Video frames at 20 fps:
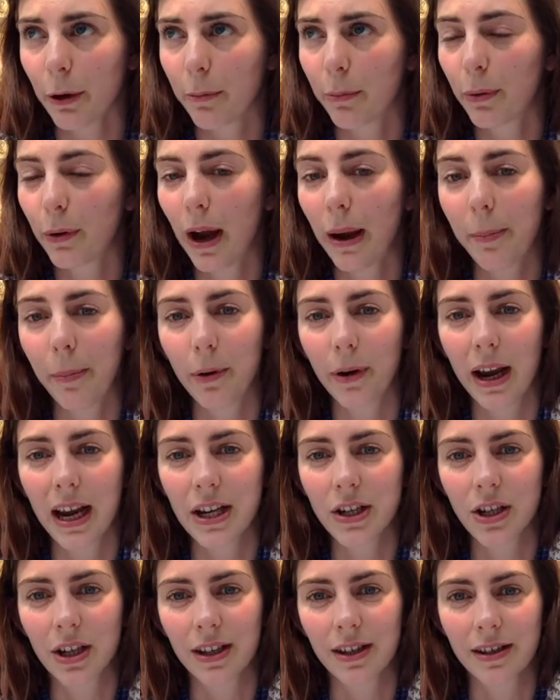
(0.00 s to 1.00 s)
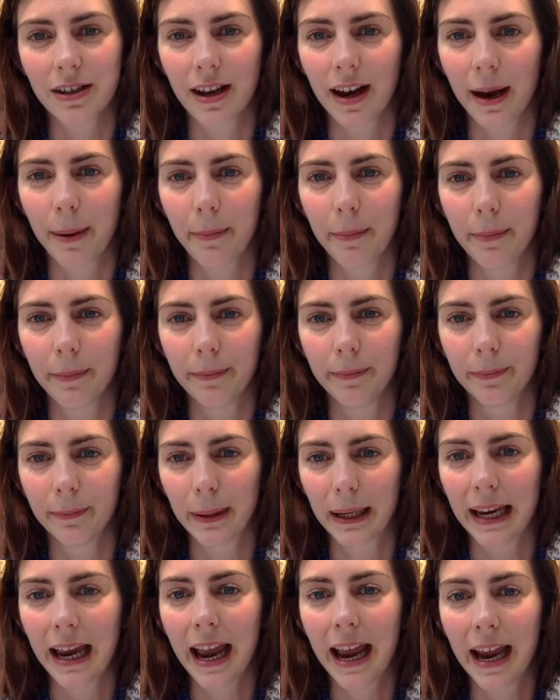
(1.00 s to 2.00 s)
preparations that I
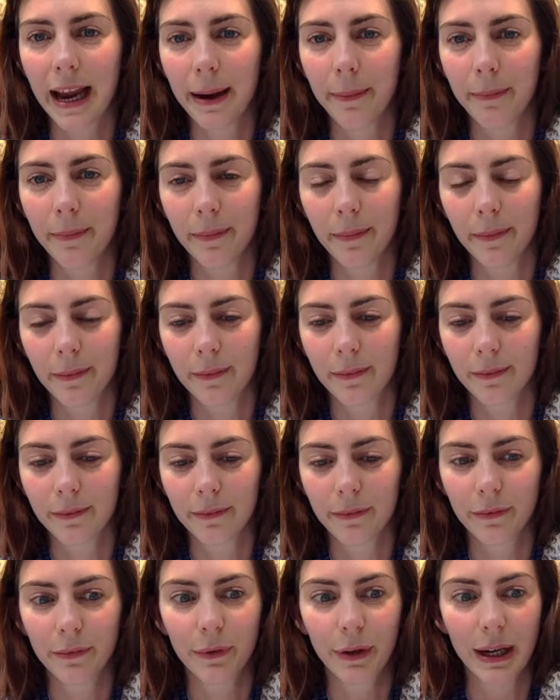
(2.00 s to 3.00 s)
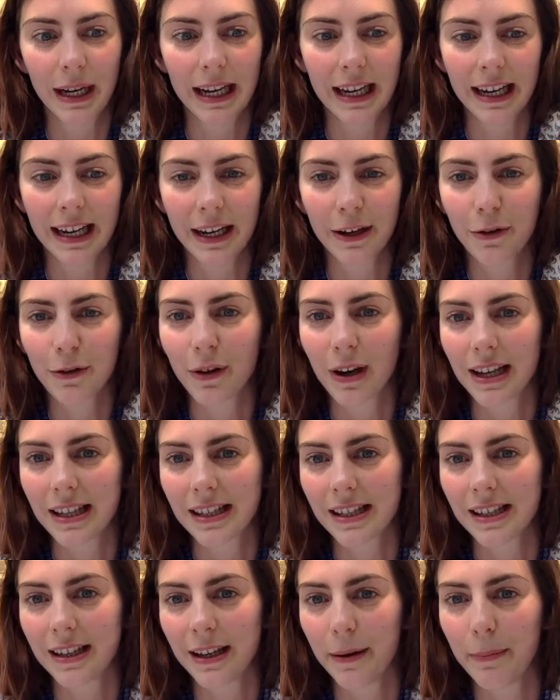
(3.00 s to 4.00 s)
became really
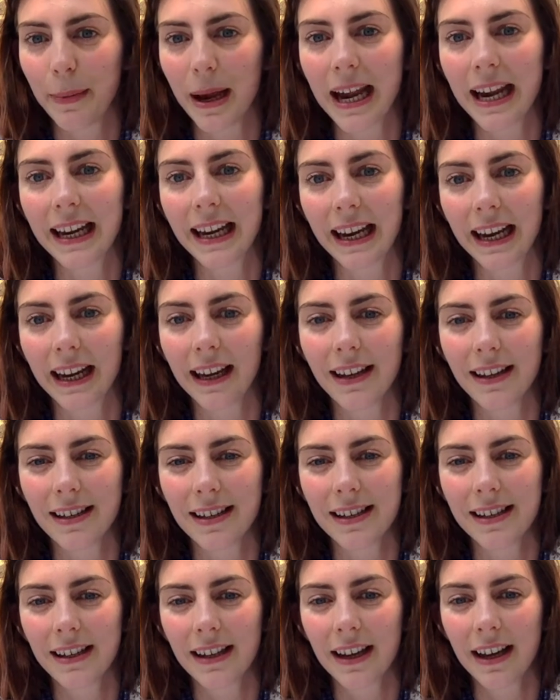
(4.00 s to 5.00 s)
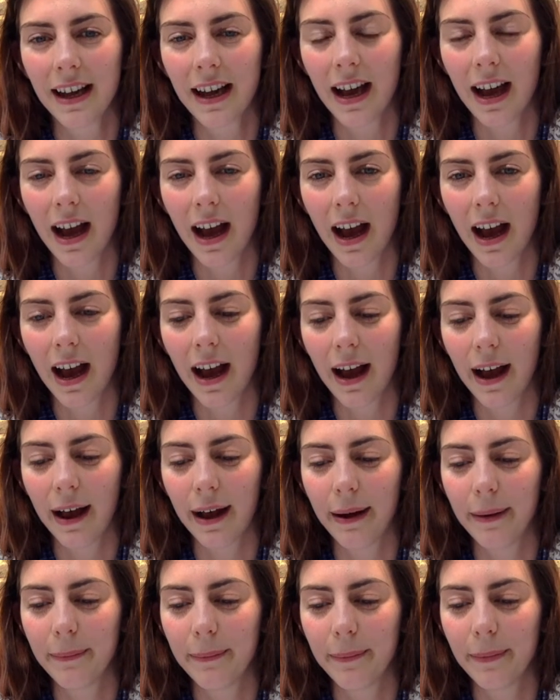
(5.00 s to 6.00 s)
interested in making,
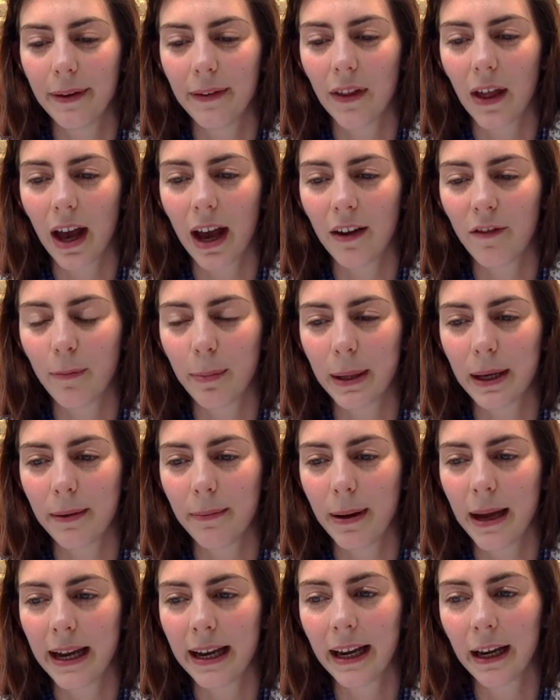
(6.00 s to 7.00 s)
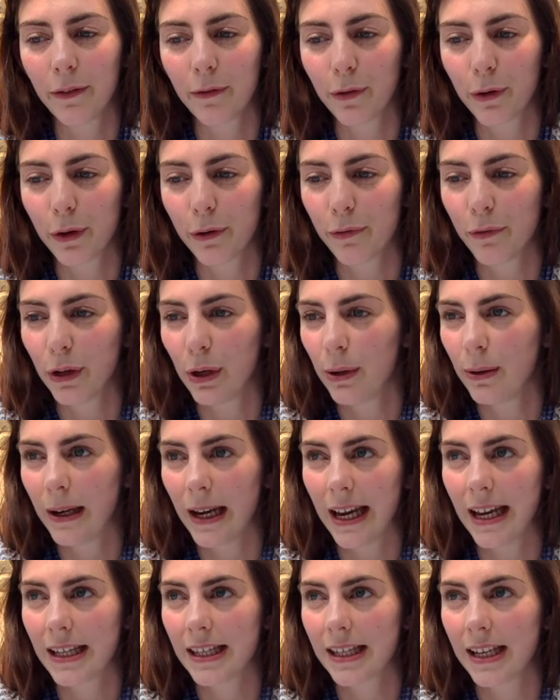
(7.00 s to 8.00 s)
and that I've been making for a few
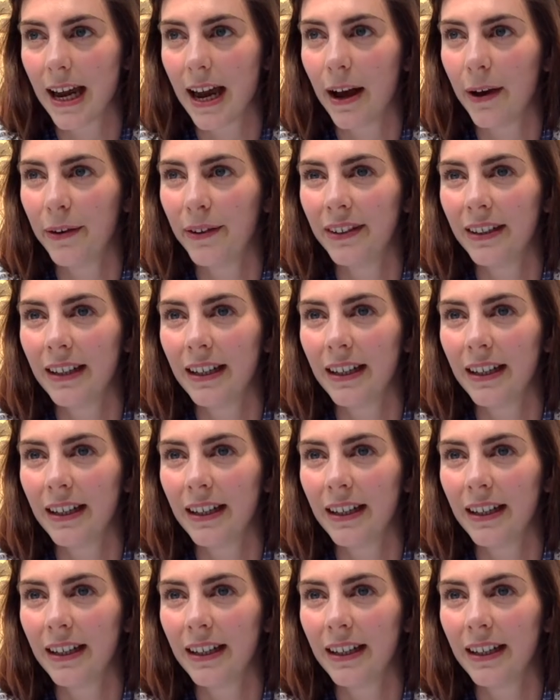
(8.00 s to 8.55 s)
years now.